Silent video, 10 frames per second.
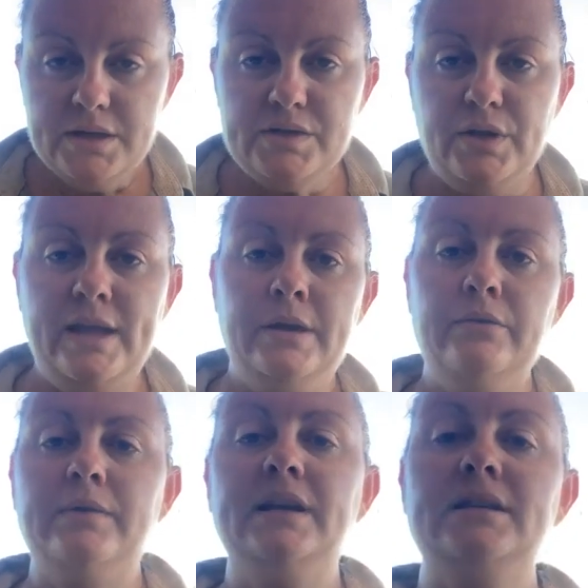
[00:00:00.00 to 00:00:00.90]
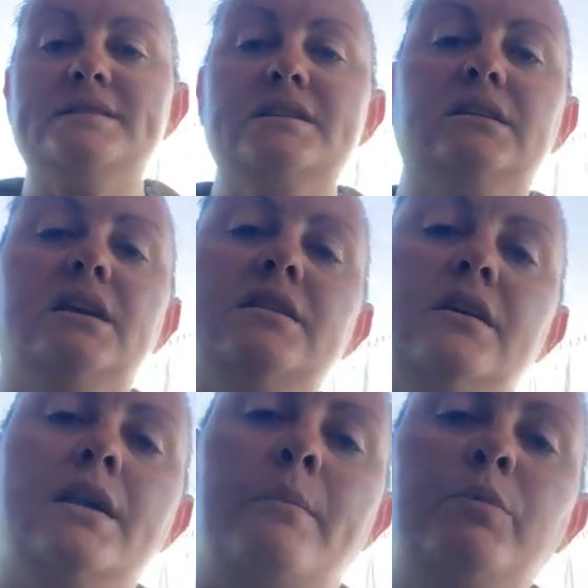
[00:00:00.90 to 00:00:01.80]
So then realistically,
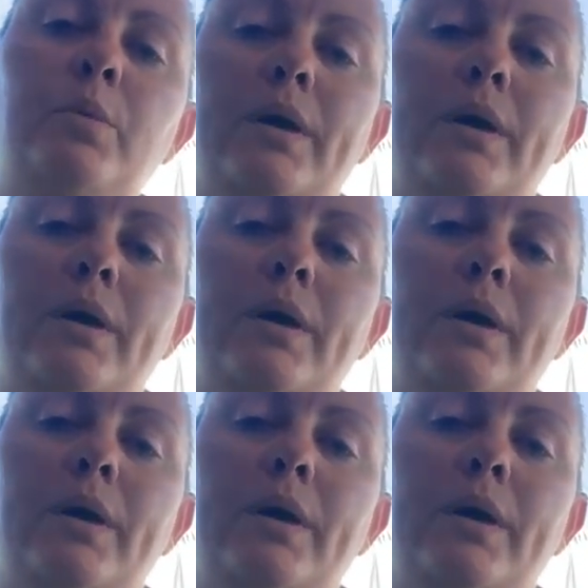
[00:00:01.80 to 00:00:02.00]
your number